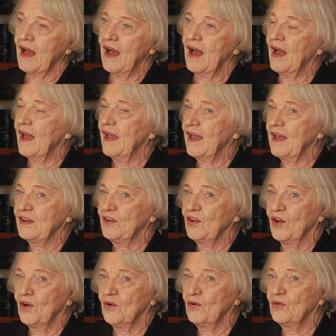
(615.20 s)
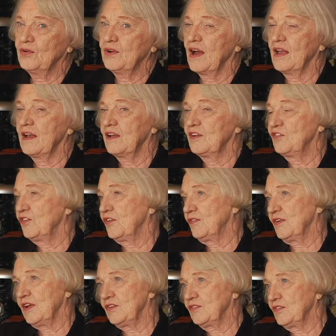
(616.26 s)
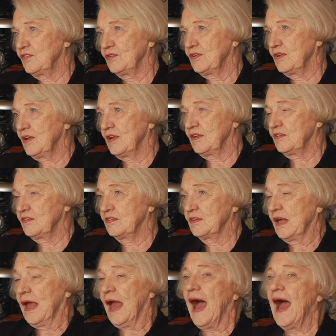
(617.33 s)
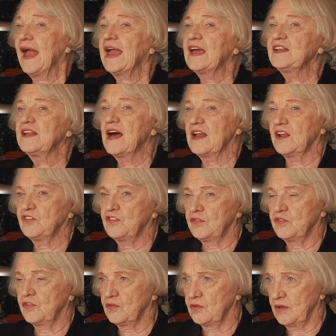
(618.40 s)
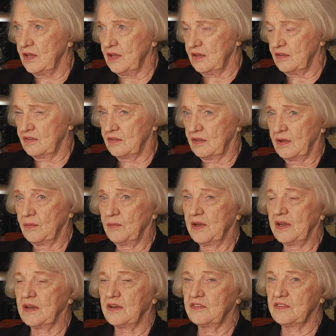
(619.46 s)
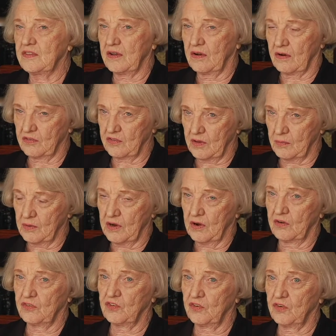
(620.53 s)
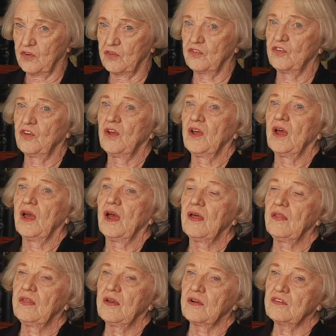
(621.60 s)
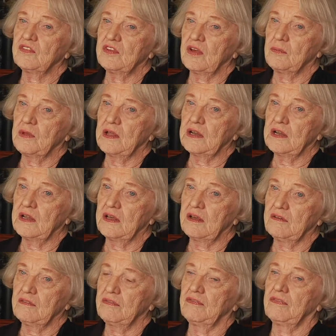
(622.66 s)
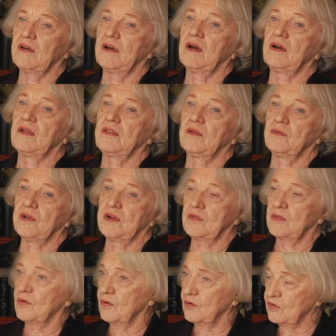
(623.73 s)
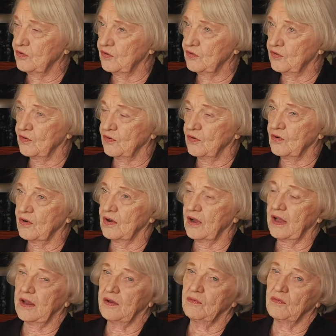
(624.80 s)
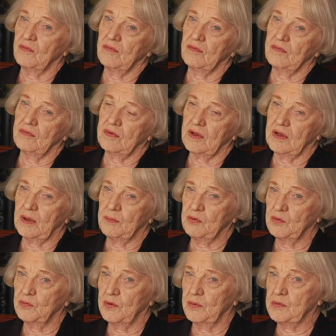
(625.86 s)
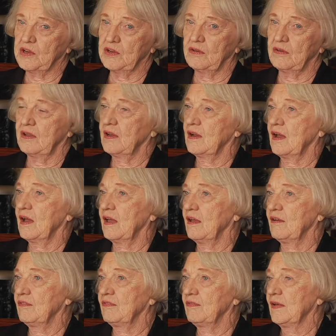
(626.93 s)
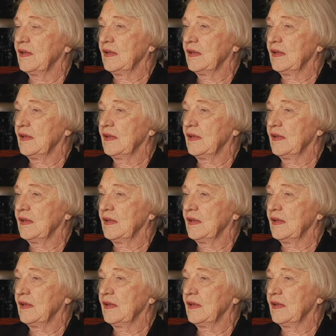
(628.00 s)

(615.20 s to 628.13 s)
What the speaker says: I had no knowledge of any Sudanese. I had knowledge of Sudanese because there are some at our church. There are some that live on the way to the grocery store, and a couple of women that I have